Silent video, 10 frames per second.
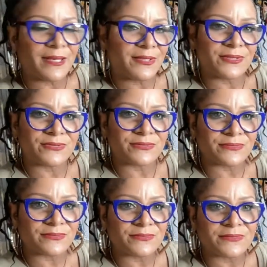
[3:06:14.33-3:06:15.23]
I'm
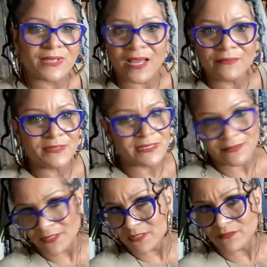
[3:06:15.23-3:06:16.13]

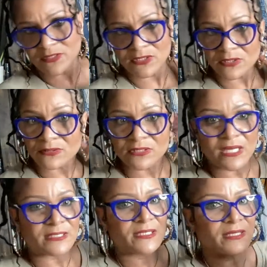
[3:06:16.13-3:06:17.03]
missing TV shows.
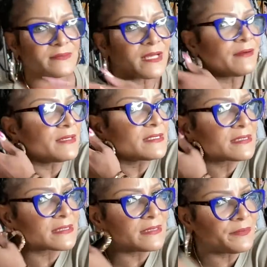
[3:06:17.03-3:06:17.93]
James already
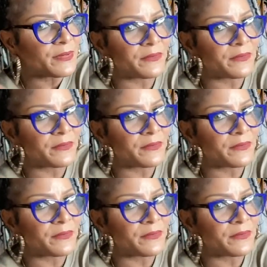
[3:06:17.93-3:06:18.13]
sleeping.